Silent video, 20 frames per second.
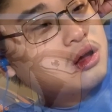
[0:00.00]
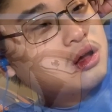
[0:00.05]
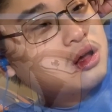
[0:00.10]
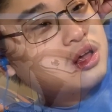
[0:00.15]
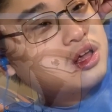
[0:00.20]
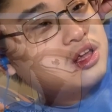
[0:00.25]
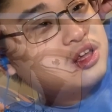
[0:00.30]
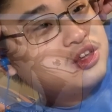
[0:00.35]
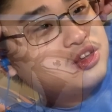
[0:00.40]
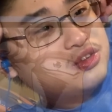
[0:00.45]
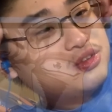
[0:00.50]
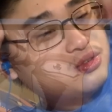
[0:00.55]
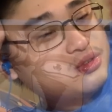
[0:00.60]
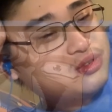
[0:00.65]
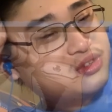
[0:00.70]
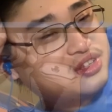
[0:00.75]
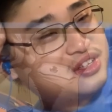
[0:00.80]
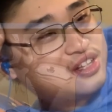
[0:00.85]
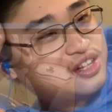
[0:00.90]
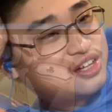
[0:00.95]
He
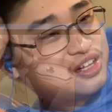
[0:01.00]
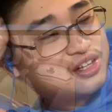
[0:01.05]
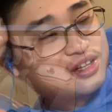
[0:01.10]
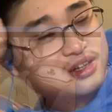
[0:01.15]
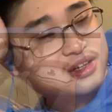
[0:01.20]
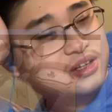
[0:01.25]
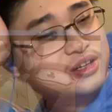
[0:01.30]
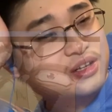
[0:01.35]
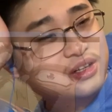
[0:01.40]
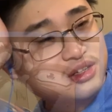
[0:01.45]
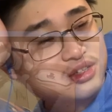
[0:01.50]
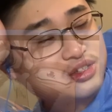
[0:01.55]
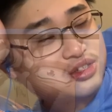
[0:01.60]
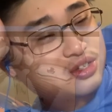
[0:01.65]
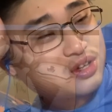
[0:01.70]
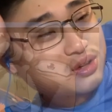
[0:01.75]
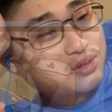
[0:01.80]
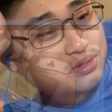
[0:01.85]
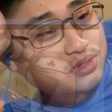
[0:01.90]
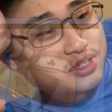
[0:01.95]
used the
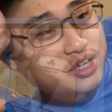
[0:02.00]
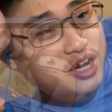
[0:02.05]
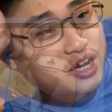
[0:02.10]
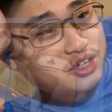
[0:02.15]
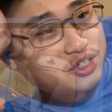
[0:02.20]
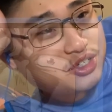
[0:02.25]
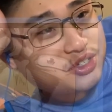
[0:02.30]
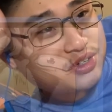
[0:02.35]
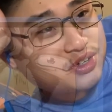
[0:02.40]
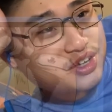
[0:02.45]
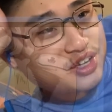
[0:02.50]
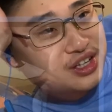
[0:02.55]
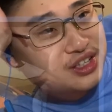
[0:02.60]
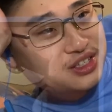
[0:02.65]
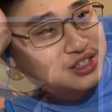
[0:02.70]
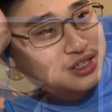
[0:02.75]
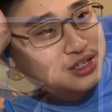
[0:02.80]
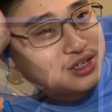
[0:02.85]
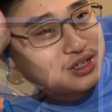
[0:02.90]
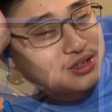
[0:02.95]
stone statue
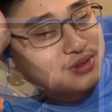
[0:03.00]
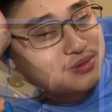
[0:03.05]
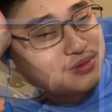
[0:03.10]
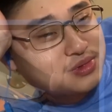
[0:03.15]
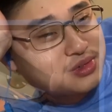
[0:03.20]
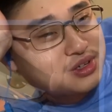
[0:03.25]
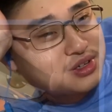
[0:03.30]
against him.